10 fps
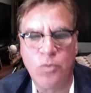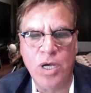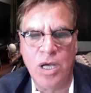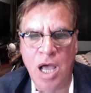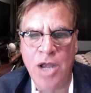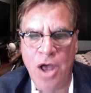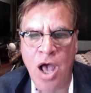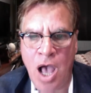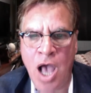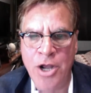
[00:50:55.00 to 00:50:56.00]
well, I,
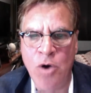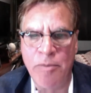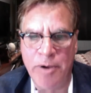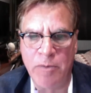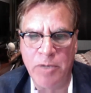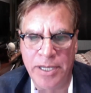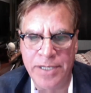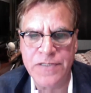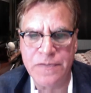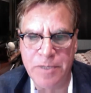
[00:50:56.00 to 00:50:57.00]
I, know unbearable
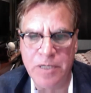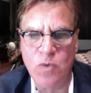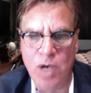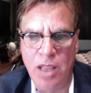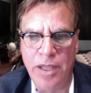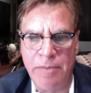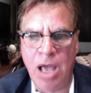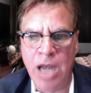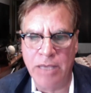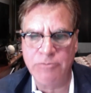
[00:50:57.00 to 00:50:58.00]
lightness of being well, and I'm,
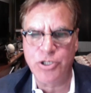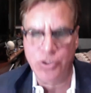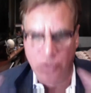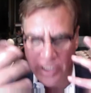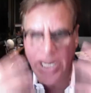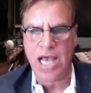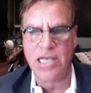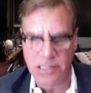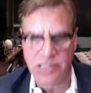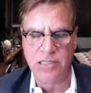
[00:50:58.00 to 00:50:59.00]
and I'm sure it
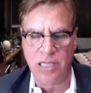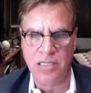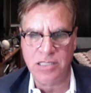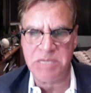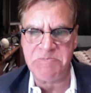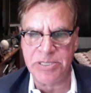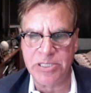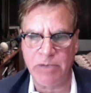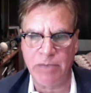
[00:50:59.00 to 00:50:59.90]
has uh, seeped into my